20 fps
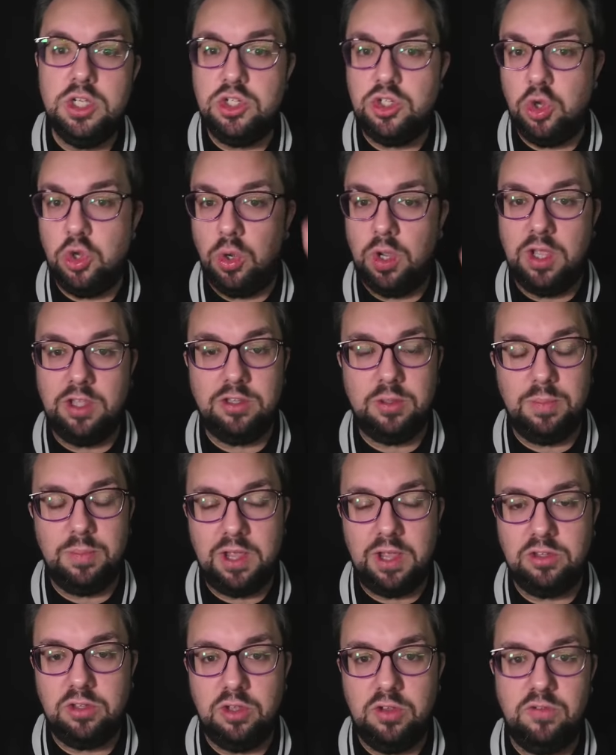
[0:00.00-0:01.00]
Shaw gets a
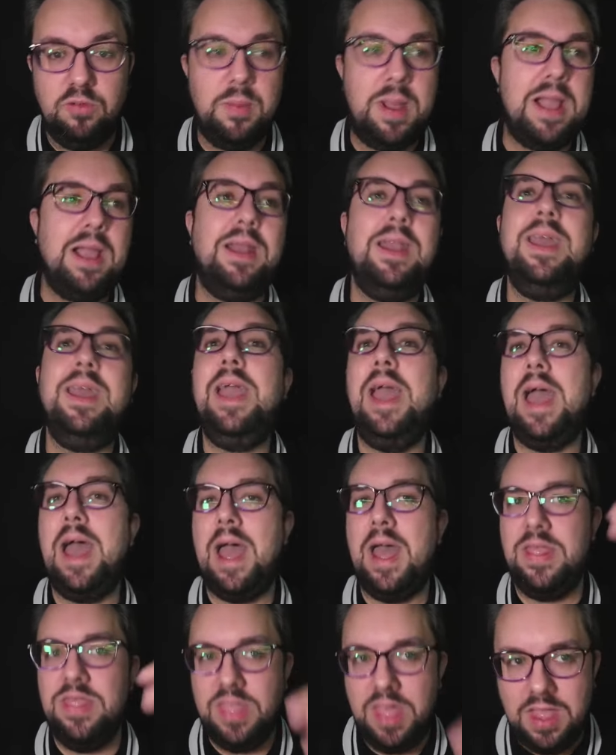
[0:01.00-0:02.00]
+2 from Agony,
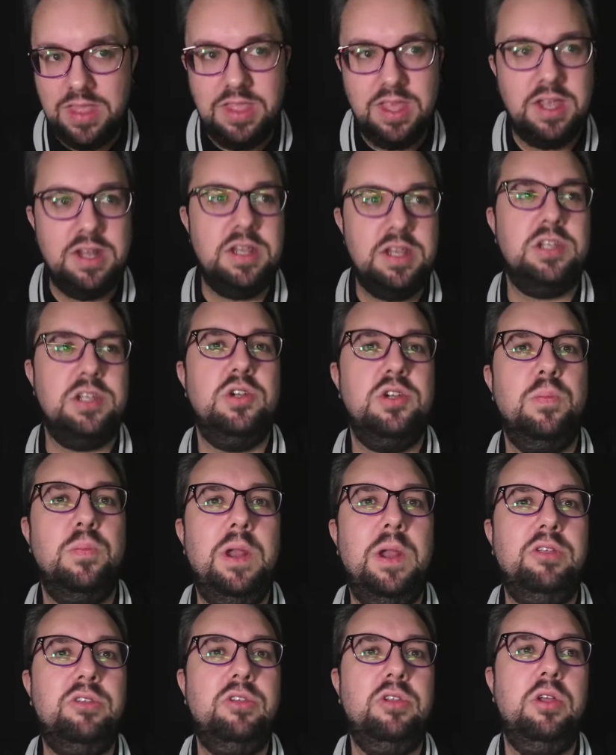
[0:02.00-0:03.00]
and then the additional
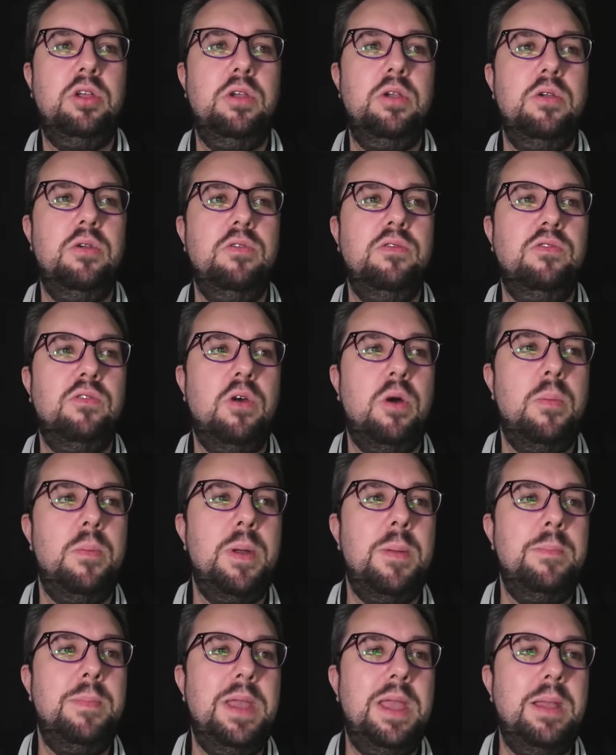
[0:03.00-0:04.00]
+2
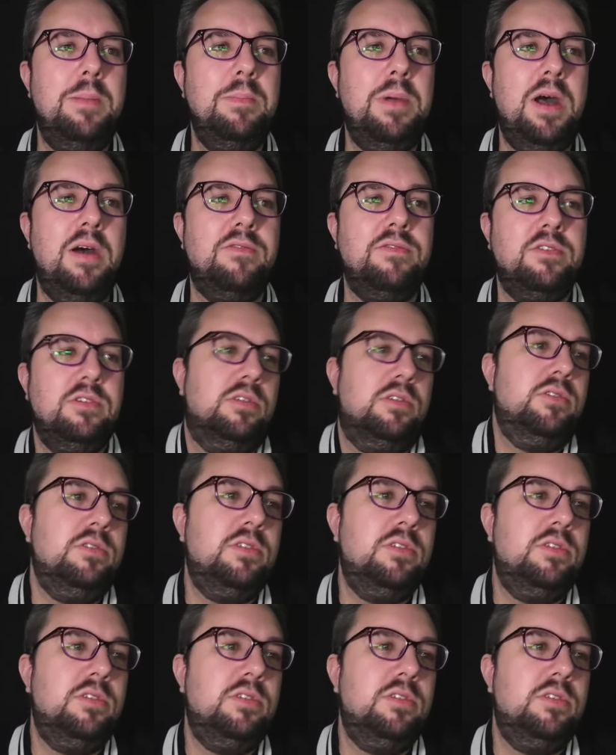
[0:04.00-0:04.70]
from being buffed.